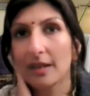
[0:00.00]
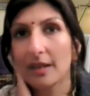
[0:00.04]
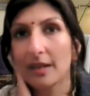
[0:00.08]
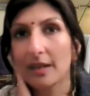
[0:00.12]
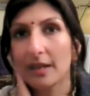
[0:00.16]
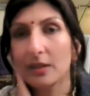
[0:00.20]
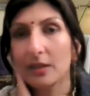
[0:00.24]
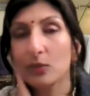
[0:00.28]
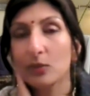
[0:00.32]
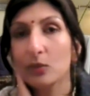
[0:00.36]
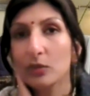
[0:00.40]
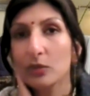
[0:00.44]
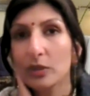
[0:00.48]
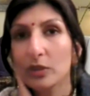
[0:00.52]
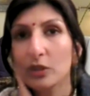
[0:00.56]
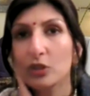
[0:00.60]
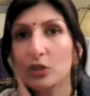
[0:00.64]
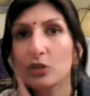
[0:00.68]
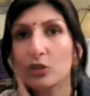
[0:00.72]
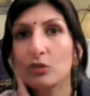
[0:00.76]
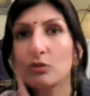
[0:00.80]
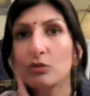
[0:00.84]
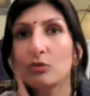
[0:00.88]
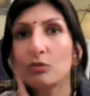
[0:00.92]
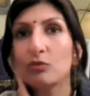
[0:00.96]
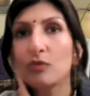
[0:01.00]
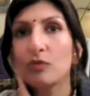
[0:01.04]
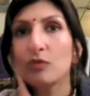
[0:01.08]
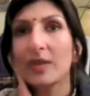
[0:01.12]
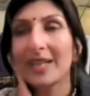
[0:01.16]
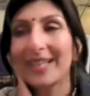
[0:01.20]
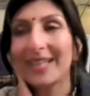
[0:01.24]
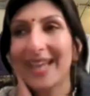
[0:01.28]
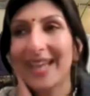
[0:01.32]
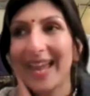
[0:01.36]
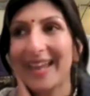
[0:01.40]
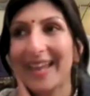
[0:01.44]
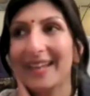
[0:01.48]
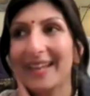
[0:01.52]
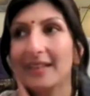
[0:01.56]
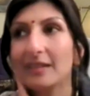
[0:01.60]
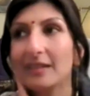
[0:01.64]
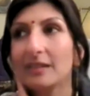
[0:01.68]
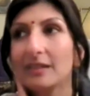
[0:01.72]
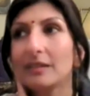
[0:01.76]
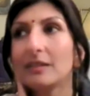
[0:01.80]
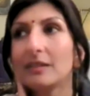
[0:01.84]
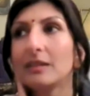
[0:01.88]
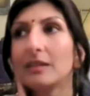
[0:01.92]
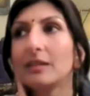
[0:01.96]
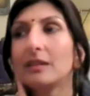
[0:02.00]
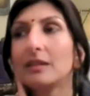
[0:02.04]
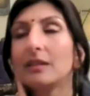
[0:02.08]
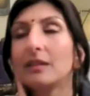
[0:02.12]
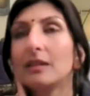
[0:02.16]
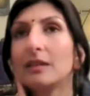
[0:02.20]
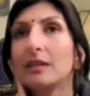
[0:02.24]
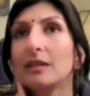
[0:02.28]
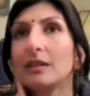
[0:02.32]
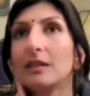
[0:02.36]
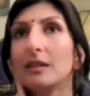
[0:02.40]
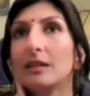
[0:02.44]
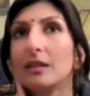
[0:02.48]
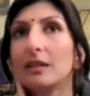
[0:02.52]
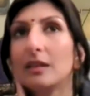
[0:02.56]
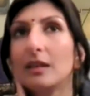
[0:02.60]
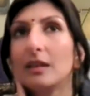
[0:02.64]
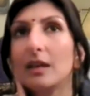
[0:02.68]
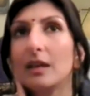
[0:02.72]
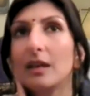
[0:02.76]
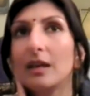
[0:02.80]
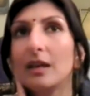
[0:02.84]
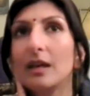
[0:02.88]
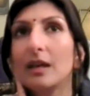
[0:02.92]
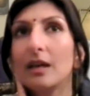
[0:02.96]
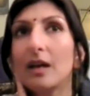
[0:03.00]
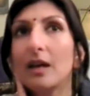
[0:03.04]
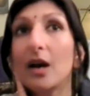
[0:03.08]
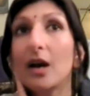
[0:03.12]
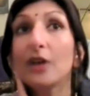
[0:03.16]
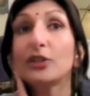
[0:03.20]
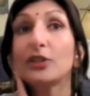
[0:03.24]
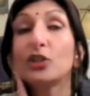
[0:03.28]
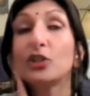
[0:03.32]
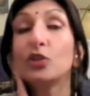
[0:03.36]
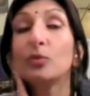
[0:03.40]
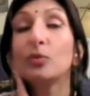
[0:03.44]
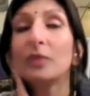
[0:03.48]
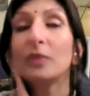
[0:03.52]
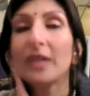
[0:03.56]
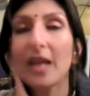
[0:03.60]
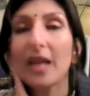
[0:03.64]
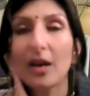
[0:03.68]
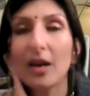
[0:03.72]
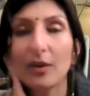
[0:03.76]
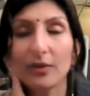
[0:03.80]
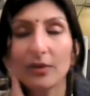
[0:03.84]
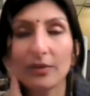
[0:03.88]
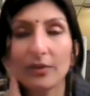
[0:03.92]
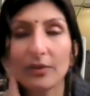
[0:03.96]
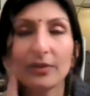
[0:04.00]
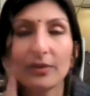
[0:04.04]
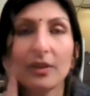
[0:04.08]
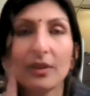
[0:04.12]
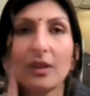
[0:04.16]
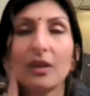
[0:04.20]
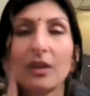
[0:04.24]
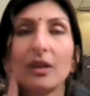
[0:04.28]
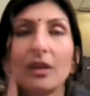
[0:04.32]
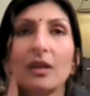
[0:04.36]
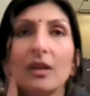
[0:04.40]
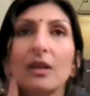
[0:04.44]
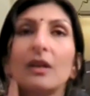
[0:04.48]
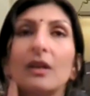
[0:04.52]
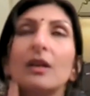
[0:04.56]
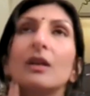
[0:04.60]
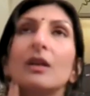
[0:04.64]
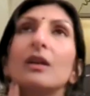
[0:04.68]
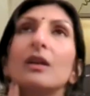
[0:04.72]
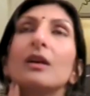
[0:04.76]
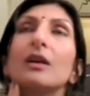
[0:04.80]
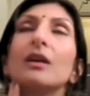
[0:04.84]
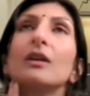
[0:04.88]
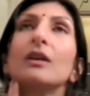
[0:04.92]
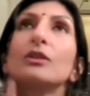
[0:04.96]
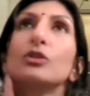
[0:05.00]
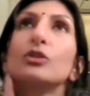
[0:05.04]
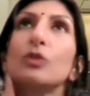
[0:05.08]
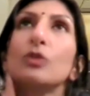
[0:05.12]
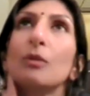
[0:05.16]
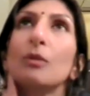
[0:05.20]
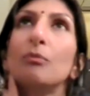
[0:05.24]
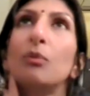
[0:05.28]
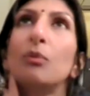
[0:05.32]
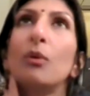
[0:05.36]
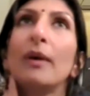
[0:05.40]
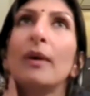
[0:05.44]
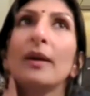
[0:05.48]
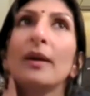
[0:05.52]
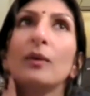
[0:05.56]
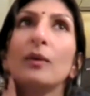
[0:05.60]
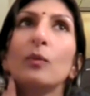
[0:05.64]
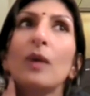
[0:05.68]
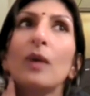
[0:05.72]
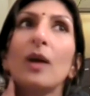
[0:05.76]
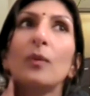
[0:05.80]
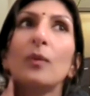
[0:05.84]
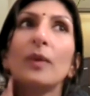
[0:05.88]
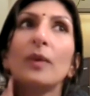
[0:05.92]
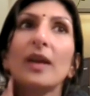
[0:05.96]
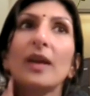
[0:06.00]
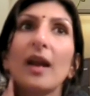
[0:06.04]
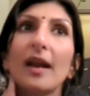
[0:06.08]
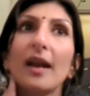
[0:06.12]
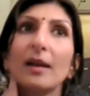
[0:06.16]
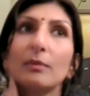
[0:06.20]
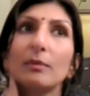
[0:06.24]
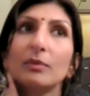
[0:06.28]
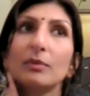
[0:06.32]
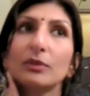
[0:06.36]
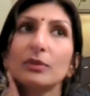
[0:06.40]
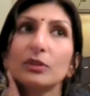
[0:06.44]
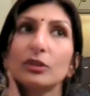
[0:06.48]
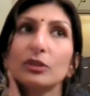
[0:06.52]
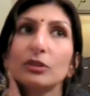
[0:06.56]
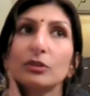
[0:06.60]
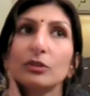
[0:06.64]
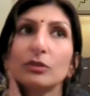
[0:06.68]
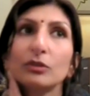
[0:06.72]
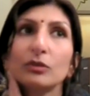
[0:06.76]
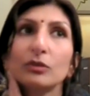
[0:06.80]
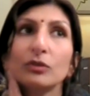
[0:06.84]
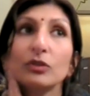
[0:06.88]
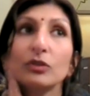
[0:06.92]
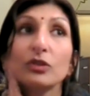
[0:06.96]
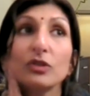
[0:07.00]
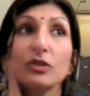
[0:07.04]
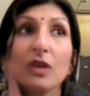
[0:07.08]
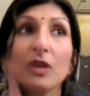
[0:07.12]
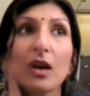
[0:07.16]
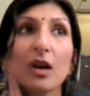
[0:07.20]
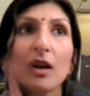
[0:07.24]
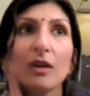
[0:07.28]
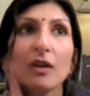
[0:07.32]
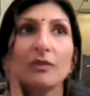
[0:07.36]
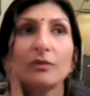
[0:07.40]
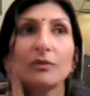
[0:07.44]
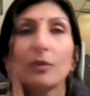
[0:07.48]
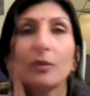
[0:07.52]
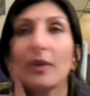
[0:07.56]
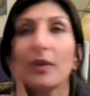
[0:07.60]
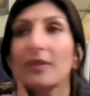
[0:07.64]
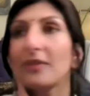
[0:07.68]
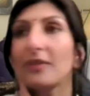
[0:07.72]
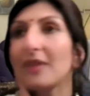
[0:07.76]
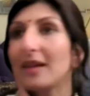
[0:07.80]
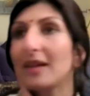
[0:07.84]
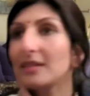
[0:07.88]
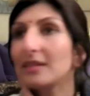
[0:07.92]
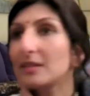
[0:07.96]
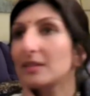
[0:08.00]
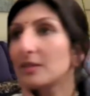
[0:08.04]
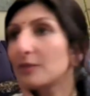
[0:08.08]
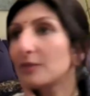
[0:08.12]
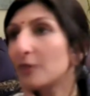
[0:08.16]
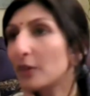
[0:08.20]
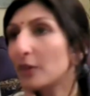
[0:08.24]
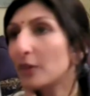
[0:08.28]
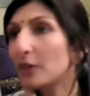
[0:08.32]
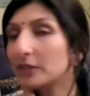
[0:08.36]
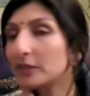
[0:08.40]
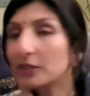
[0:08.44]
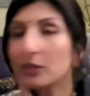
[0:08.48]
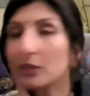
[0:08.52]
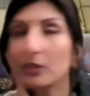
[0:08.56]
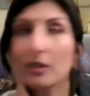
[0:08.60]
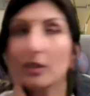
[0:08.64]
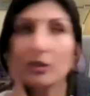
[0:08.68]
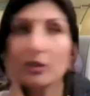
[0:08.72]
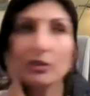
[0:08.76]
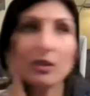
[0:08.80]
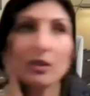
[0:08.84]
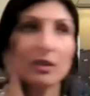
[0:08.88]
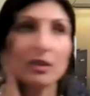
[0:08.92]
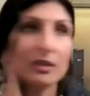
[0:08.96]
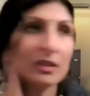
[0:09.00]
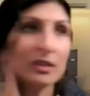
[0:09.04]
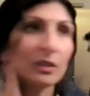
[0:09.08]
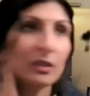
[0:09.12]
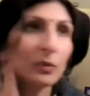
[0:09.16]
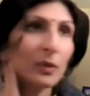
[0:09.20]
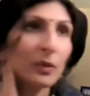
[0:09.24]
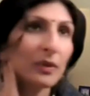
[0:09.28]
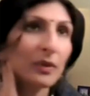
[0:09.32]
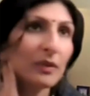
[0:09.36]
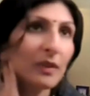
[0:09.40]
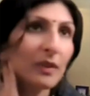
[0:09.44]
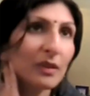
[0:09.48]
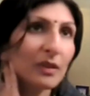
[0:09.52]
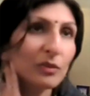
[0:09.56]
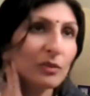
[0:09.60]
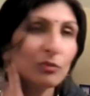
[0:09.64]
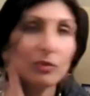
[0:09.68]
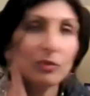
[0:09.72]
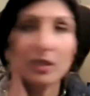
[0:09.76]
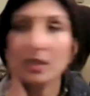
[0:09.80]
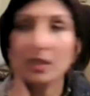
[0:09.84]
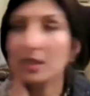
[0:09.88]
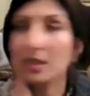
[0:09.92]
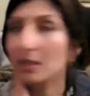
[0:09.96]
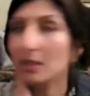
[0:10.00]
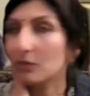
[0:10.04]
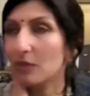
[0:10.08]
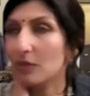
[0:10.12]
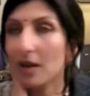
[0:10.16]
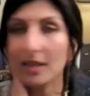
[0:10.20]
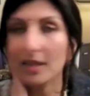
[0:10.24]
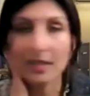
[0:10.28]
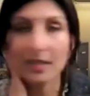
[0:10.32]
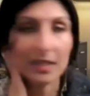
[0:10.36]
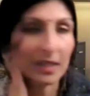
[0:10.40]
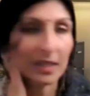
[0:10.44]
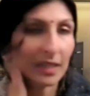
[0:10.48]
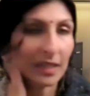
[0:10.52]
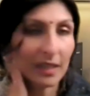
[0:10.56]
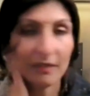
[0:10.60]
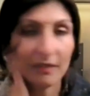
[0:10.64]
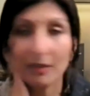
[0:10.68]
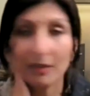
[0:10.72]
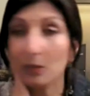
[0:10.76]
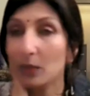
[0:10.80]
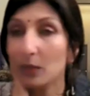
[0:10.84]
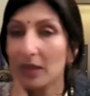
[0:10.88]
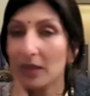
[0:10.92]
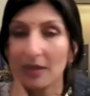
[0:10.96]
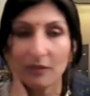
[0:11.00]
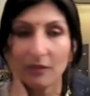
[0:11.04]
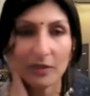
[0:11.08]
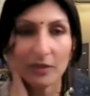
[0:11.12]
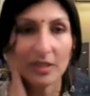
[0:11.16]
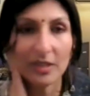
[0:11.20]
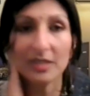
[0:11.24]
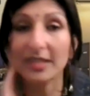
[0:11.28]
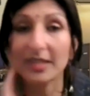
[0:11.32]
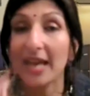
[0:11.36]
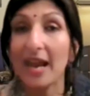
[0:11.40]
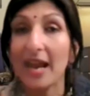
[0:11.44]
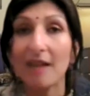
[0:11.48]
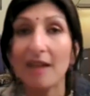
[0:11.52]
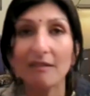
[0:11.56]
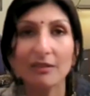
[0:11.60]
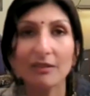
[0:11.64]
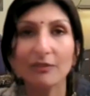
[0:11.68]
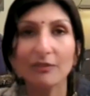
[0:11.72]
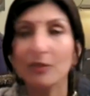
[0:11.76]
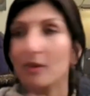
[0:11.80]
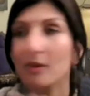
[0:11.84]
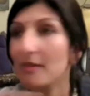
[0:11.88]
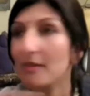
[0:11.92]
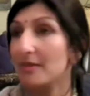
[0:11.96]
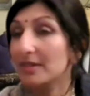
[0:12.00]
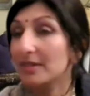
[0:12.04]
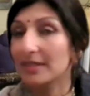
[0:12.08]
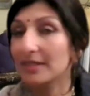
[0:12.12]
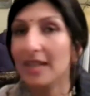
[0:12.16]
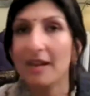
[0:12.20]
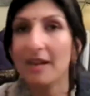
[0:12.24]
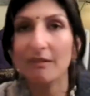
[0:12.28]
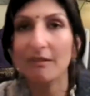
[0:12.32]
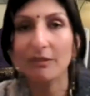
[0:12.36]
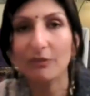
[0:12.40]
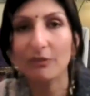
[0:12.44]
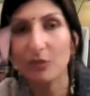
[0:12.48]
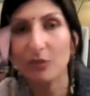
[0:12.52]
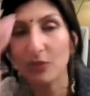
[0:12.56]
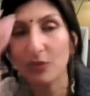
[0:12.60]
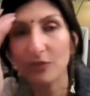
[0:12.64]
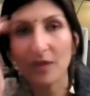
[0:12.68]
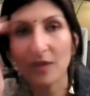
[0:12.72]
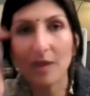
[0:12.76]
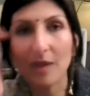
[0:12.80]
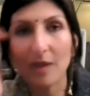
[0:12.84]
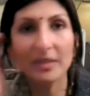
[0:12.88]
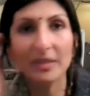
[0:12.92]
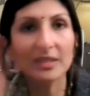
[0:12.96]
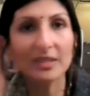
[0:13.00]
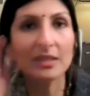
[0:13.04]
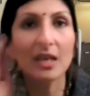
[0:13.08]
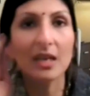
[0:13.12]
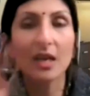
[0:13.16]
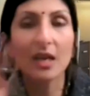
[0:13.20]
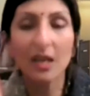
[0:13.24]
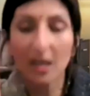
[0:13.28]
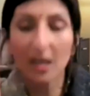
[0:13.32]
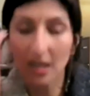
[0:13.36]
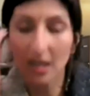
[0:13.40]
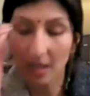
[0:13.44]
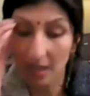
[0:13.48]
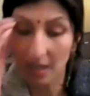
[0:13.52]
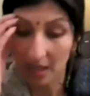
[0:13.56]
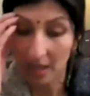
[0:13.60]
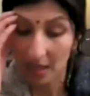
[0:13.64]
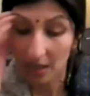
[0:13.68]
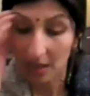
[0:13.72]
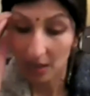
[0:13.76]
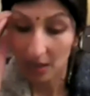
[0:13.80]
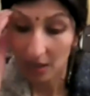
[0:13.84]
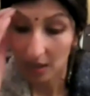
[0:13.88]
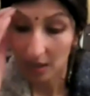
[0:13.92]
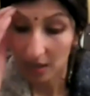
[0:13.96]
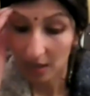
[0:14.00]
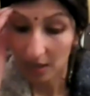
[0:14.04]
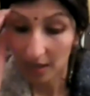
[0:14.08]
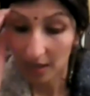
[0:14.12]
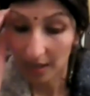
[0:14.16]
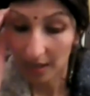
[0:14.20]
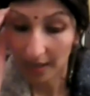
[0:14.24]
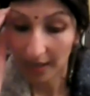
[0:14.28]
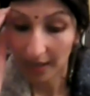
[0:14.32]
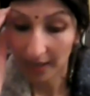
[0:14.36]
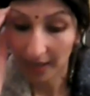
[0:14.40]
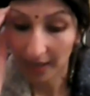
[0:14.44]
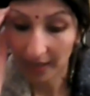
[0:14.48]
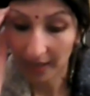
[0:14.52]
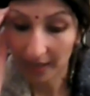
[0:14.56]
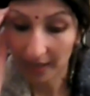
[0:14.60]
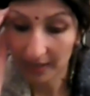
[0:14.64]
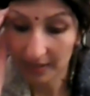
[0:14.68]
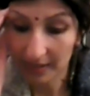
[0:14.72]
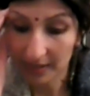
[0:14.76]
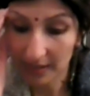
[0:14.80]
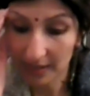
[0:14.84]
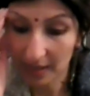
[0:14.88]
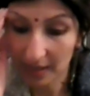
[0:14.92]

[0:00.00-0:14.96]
in order to regain our human health to a point where we are able to serve, whether that's focusing on our chanting, whether that's reading, writing, hearing, whatever it is, caring for others, caring for your families, it's